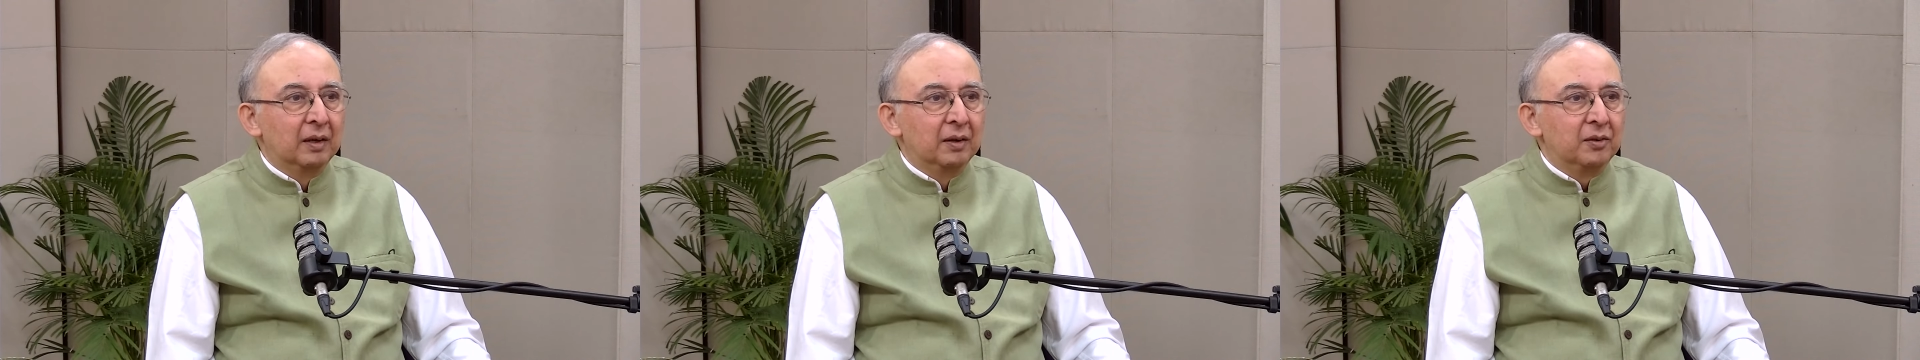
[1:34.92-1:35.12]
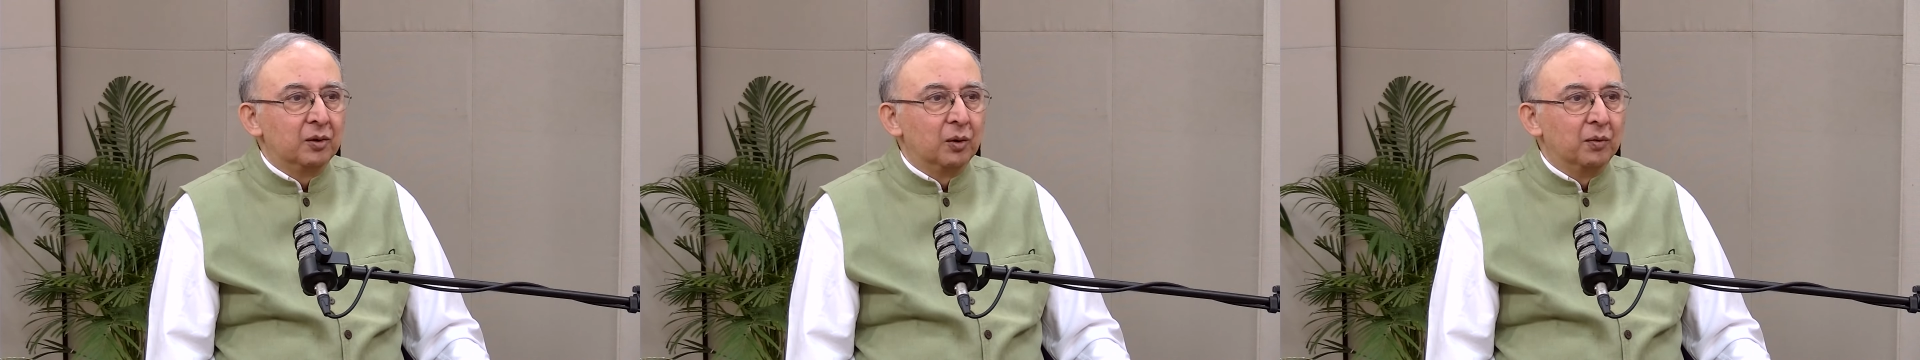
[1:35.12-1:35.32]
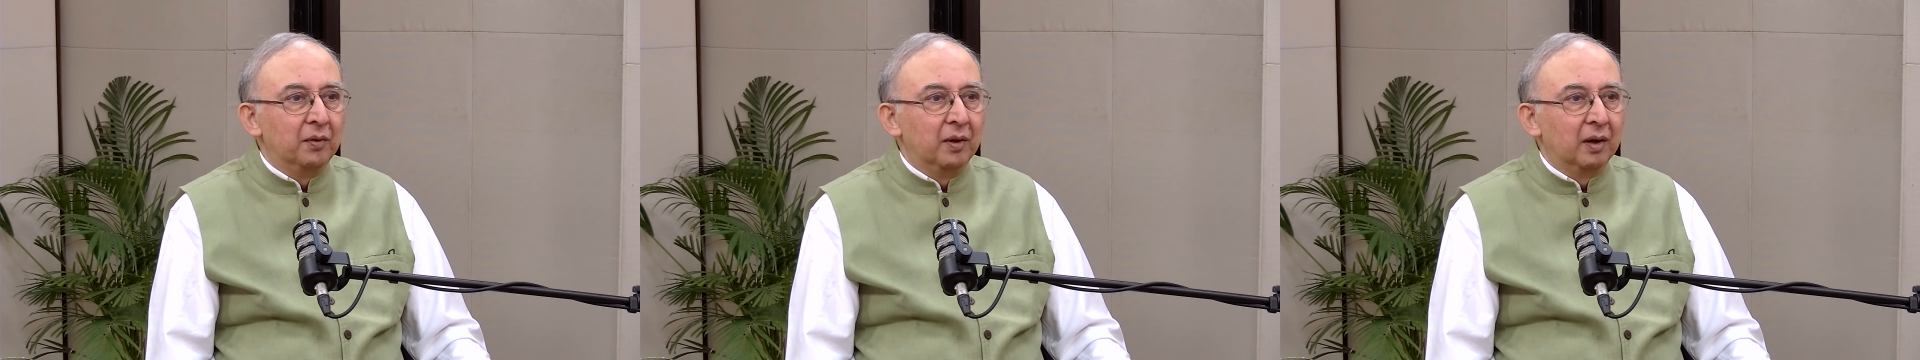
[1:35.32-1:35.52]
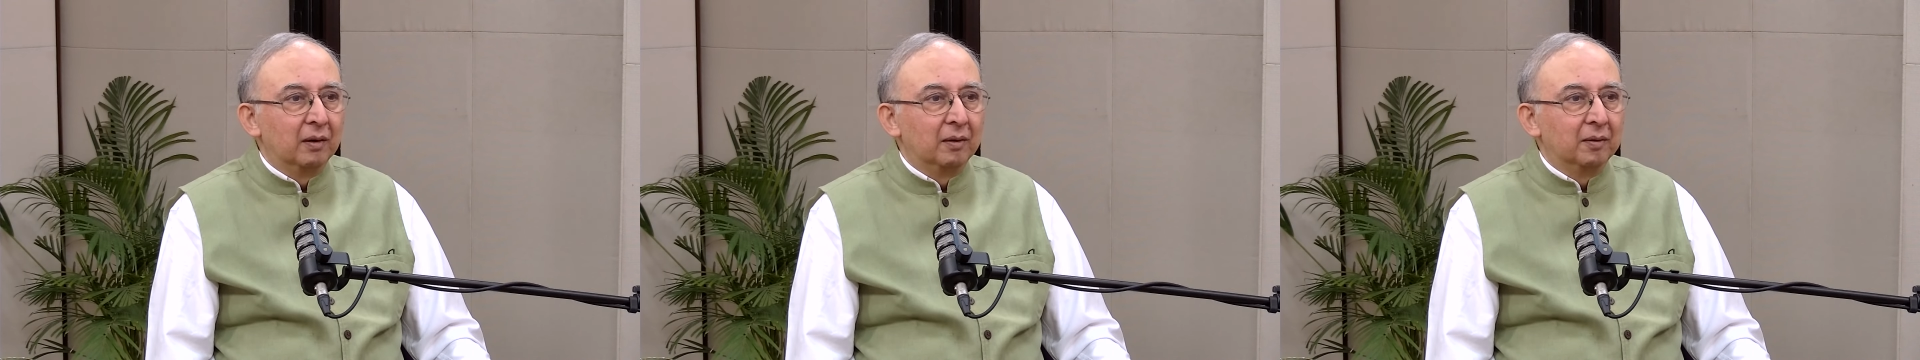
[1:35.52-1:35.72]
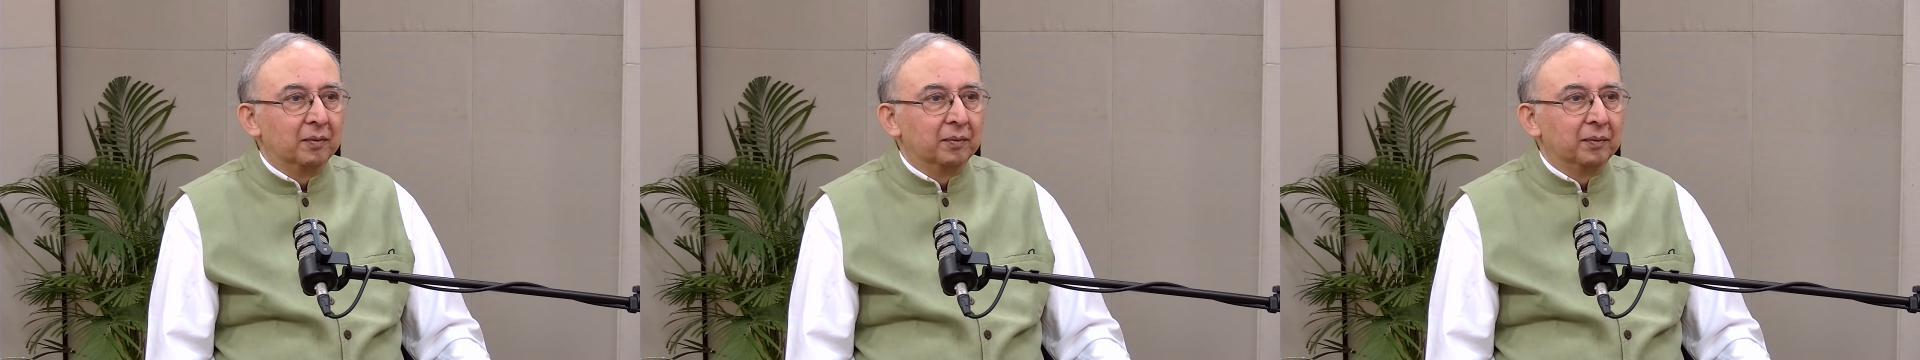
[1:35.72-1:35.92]
So,
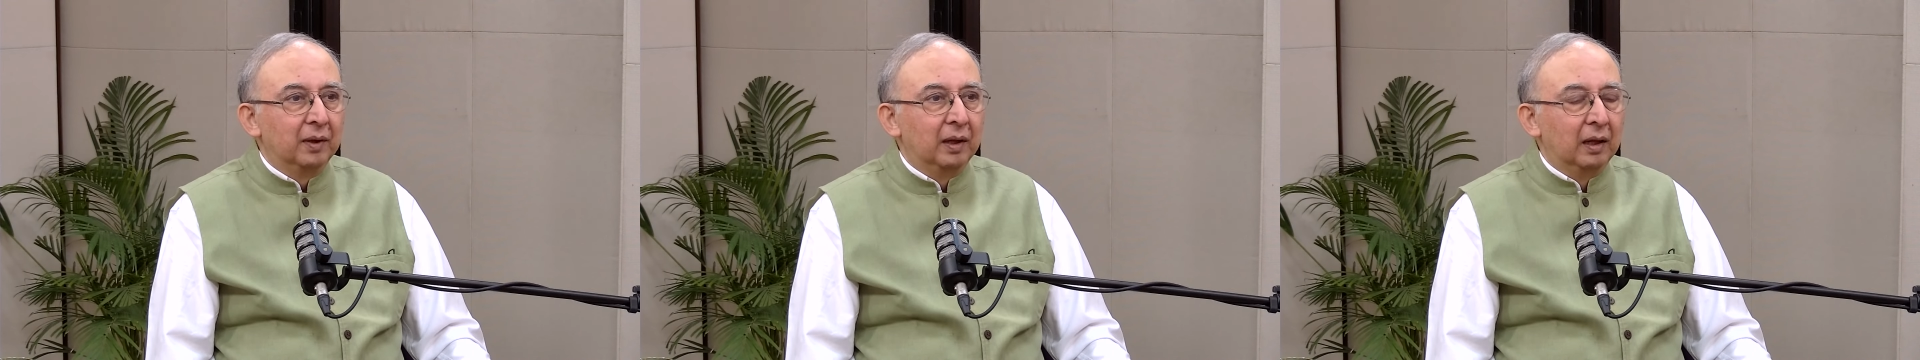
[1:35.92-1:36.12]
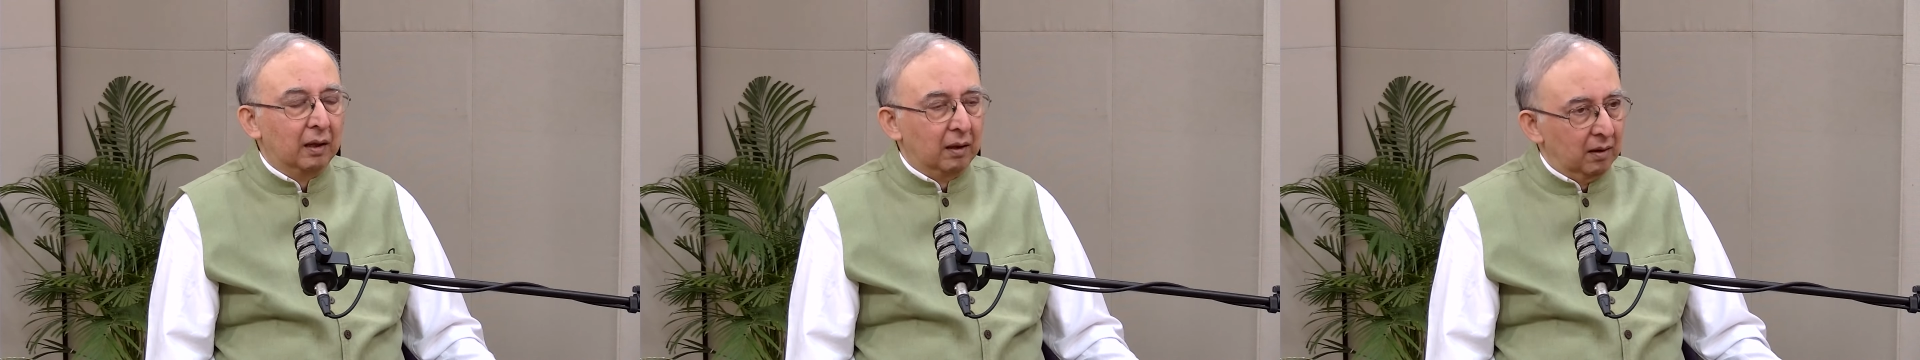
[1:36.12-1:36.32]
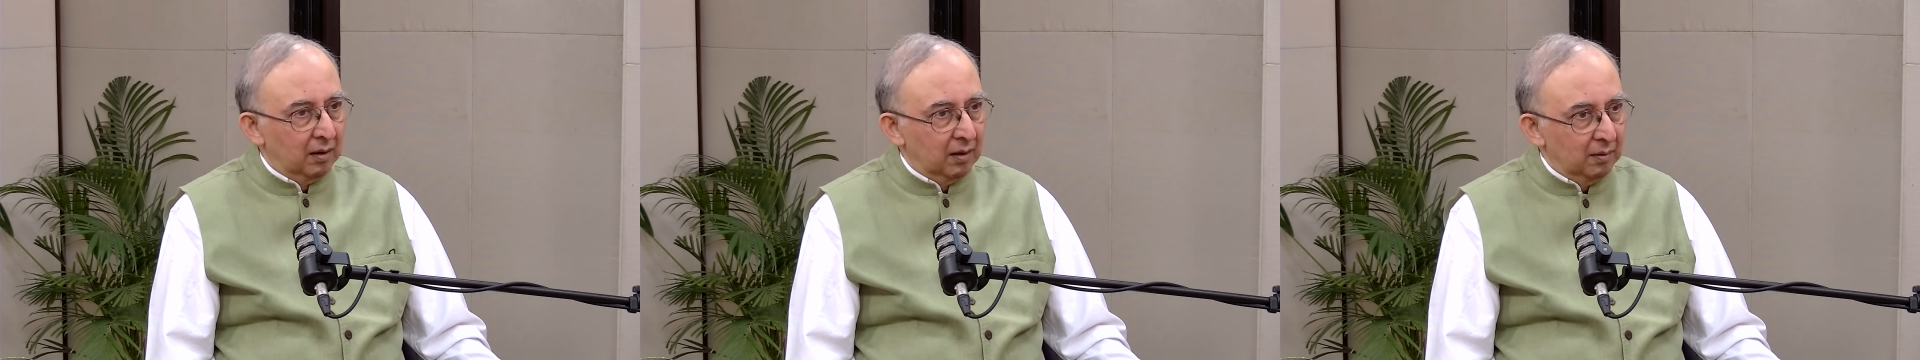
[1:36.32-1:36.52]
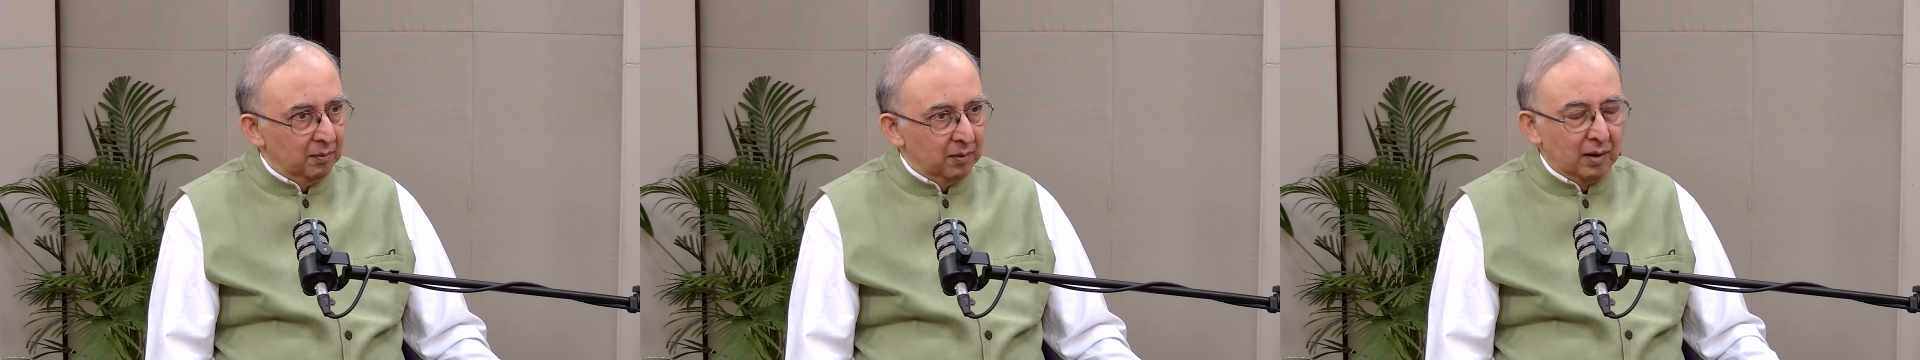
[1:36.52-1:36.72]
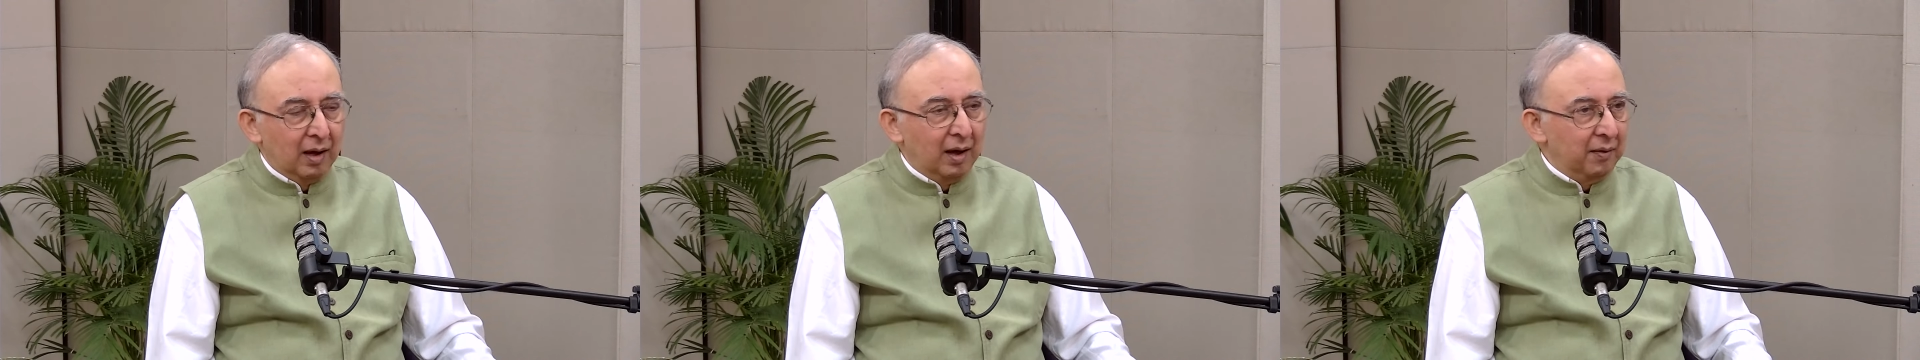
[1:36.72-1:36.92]
Soros.
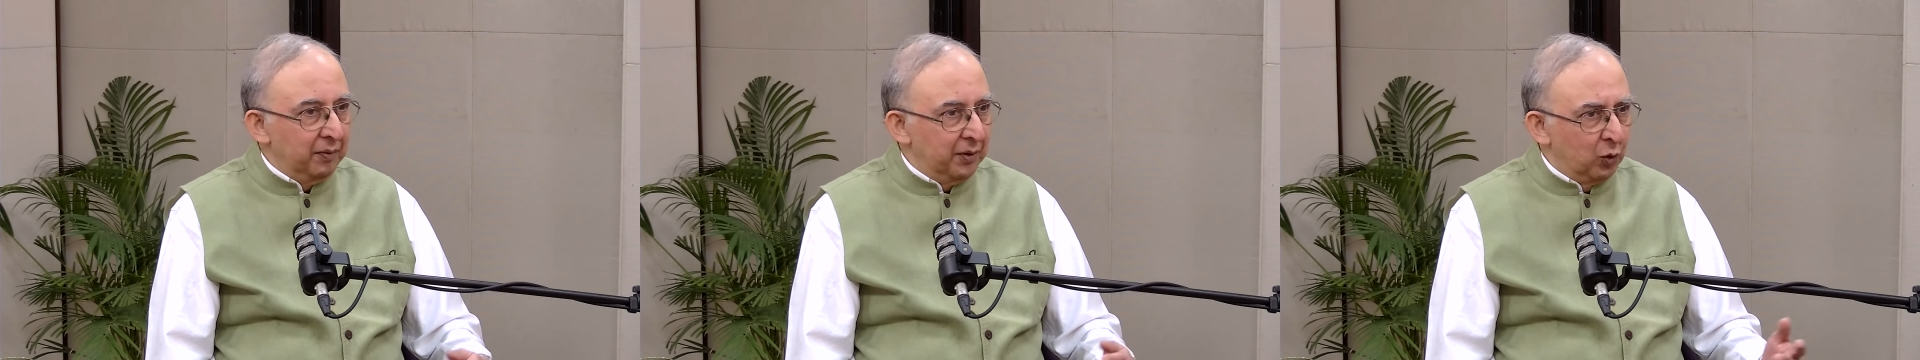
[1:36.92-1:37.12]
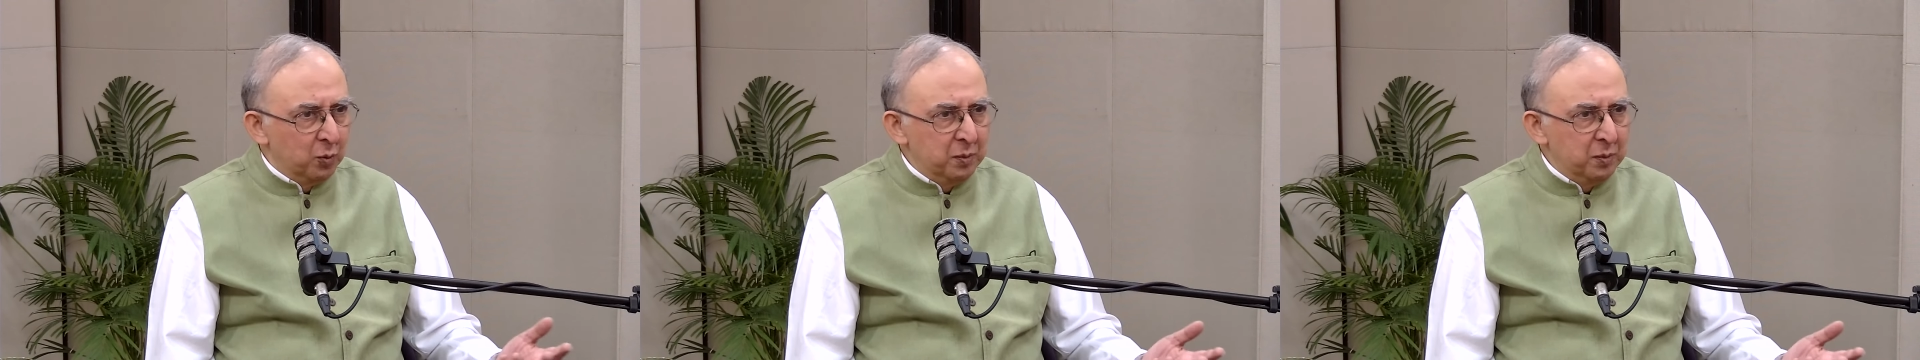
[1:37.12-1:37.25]
There